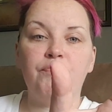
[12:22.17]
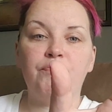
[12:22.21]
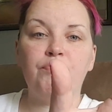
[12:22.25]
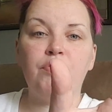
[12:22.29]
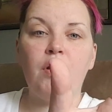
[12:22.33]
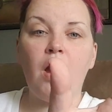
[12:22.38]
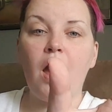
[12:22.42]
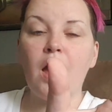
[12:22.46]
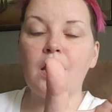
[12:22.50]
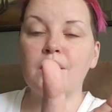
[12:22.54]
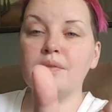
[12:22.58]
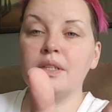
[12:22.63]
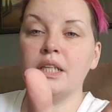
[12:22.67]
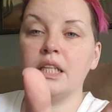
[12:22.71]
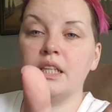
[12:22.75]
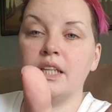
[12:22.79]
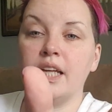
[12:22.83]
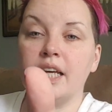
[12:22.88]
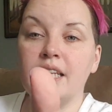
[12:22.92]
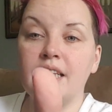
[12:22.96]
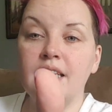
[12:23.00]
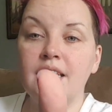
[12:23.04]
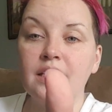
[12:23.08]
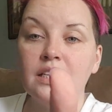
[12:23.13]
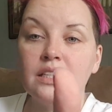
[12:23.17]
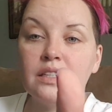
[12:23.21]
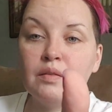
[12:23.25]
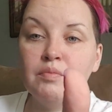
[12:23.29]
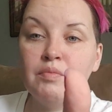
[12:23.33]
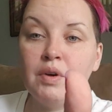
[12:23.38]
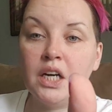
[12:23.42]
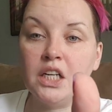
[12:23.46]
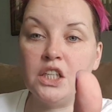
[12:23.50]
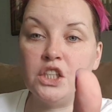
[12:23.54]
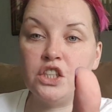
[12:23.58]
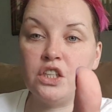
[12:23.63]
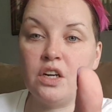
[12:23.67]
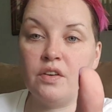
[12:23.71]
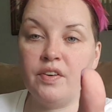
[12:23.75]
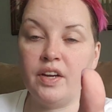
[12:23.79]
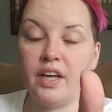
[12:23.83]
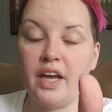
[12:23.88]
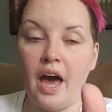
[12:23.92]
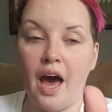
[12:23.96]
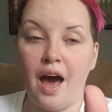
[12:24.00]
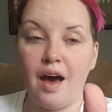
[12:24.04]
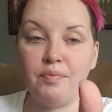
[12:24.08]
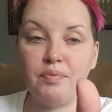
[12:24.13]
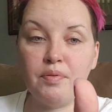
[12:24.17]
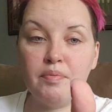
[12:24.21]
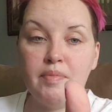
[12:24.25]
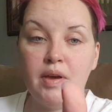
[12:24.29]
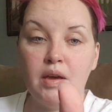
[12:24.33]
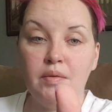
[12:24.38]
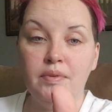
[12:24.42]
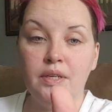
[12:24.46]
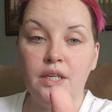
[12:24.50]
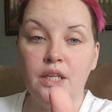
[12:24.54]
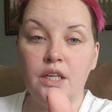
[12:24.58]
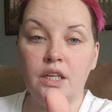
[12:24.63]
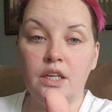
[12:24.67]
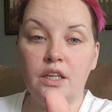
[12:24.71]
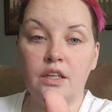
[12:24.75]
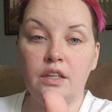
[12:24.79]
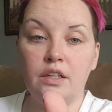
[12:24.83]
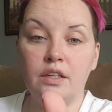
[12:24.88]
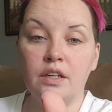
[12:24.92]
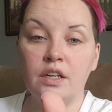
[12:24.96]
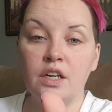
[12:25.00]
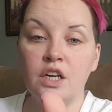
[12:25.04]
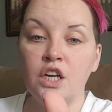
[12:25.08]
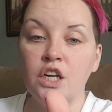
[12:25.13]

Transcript: probably like this much of a gap, maybe